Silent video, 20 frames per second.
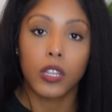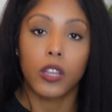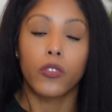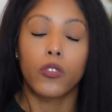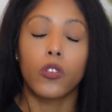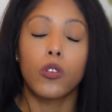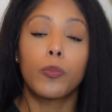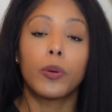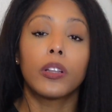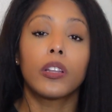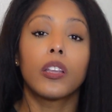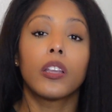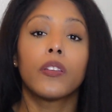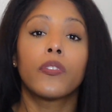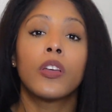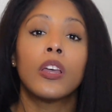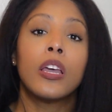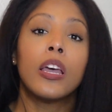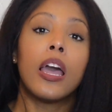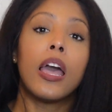if you
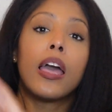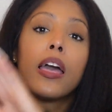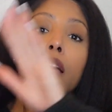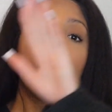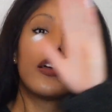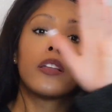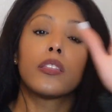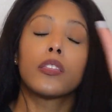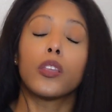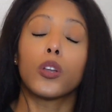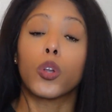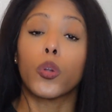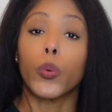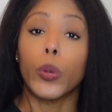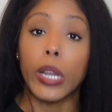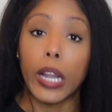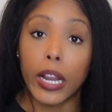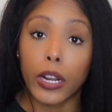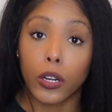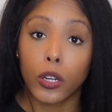believe in the
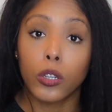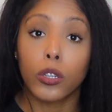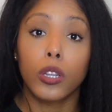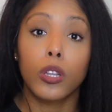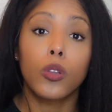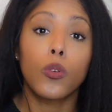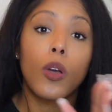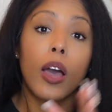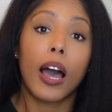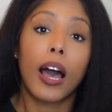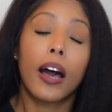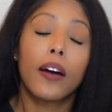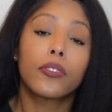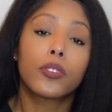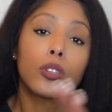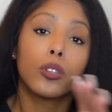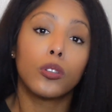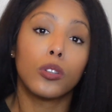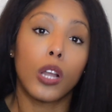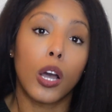creator, then you
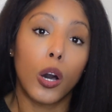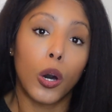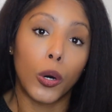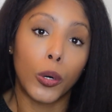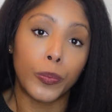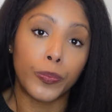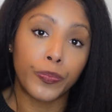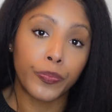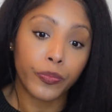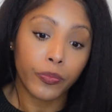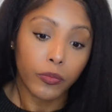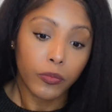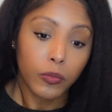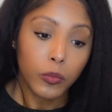have to know